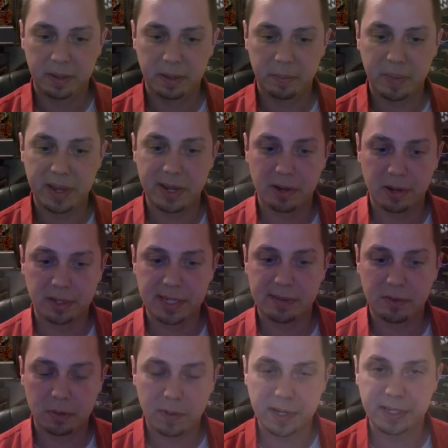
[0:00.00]
my urine
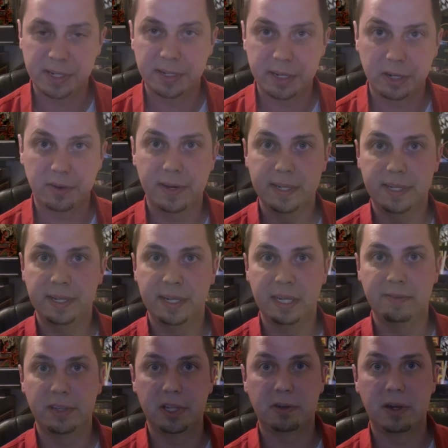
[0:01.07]
level wasn't increasing,
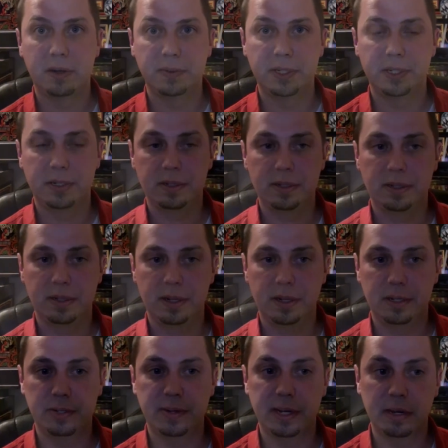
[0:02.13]
even though I was
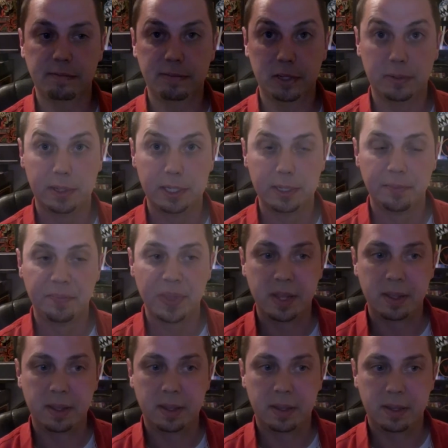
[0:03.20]
drinking fluids,
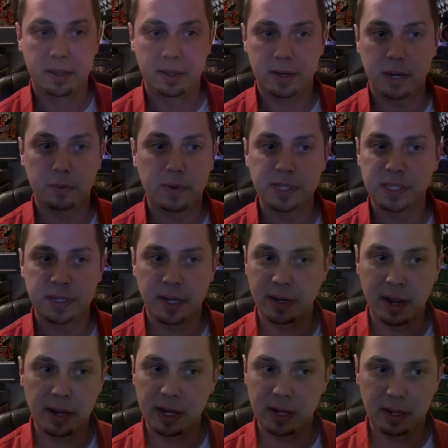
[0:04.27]
and I wasn't in
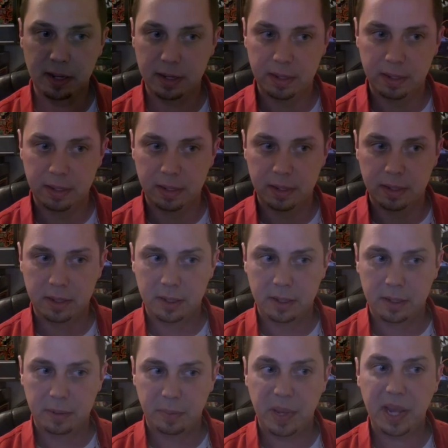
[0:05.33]
any
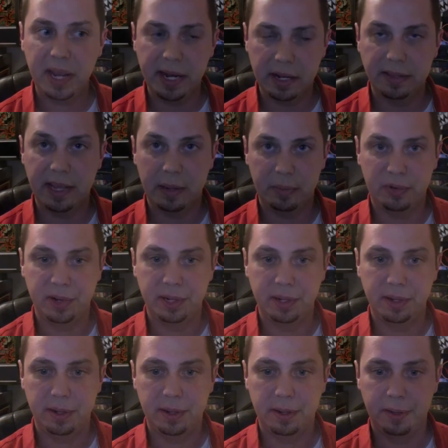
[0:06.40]
pain at that
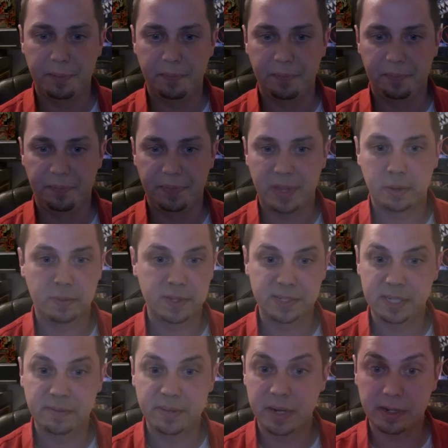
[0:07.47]
point. I
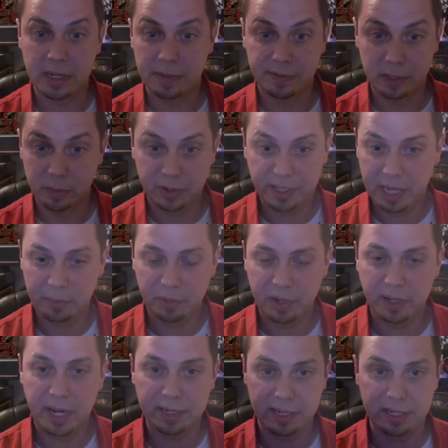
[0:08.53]
wasn't even uncomfortable at that
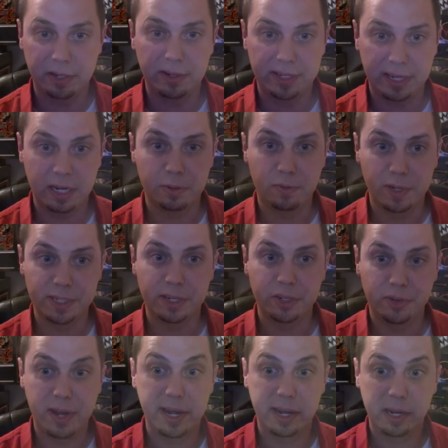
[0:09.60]
point. I just noticed that I wasn't
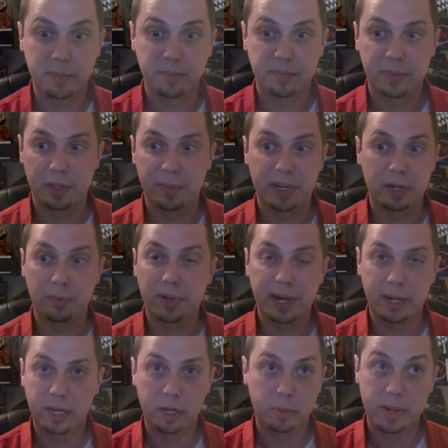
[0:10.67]
draining, no
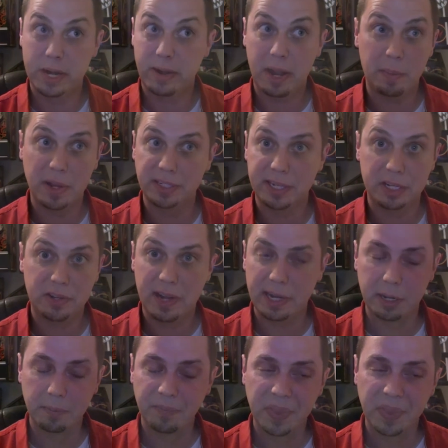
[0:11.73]
matter how much I drank.